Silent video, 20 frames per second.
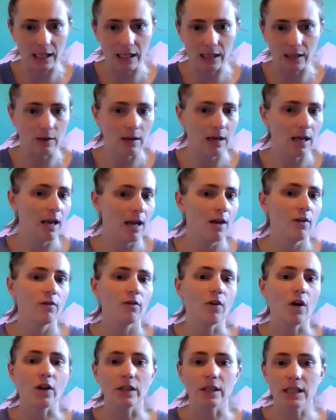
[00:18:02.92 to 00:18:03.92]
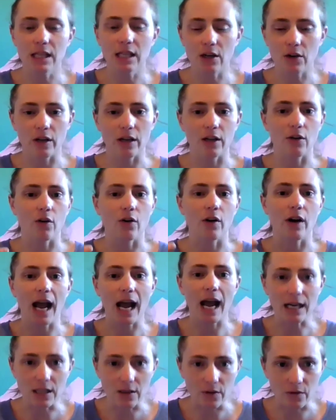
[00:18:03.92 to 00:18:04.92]
in volunteering or
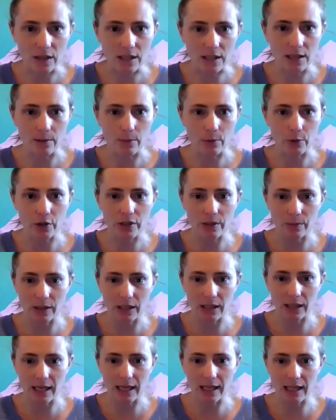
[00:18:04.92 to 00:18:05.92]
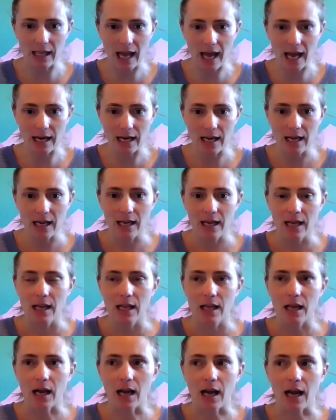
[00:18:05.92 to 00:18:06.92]
activism or something like that,
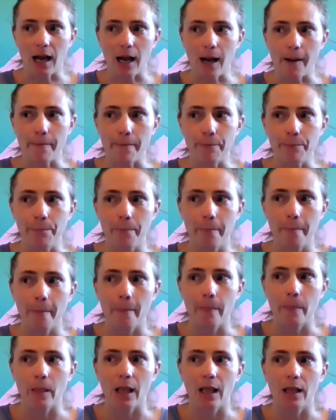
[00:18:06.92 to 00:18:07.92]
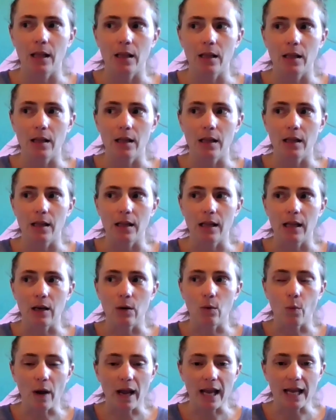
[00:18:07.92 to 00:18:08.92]
um,
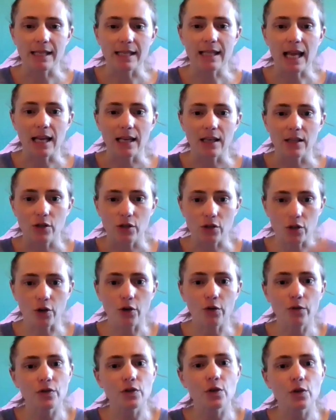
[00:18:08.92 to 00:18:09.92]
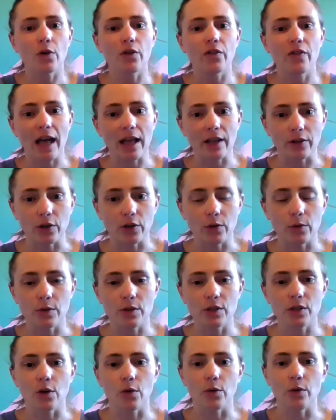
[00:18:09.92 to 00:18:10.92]
in ways that serves your values.
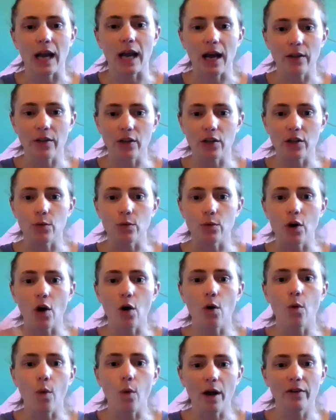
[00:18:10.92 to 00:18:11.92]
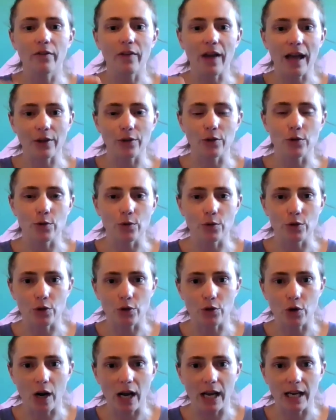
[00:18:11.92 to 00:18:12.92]
So now that you know what values
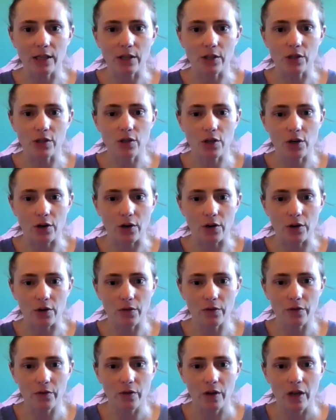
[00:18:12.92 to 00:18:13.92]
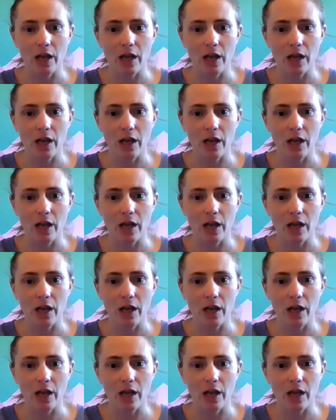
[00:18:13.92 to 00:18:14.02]
you're trying to serve,